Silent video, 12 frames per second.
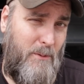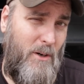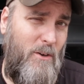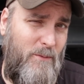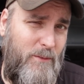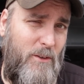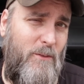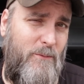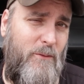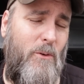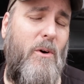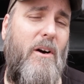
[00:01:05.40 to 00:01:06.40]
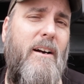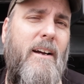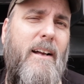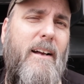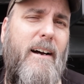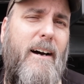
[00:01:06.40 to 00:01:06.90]
ProFlow 4
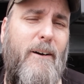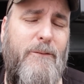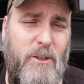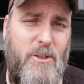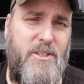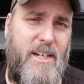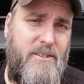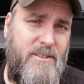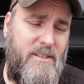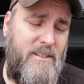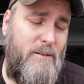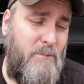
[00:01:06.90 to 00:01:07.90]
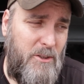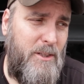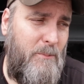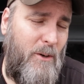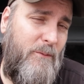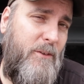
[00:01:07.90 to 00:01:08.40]
uh, fuel injection system,
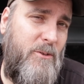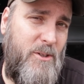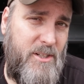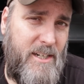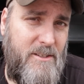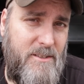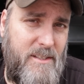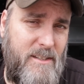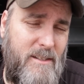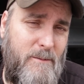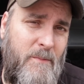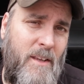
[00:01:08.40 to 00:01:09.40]
multi-port fuel injection system